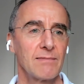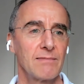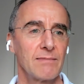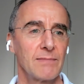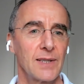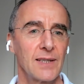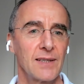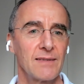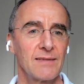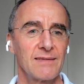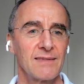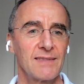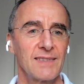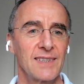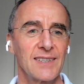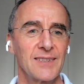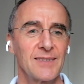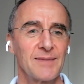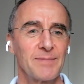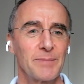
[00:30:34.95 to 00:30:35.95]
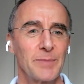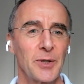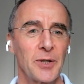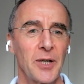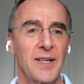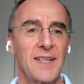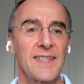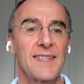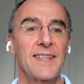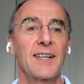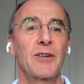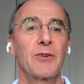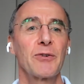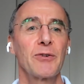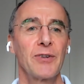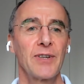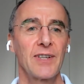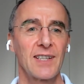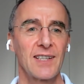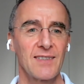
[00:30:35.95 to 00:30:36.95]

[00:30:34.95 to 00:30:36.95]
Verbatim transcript: but you know, burnout is a chronic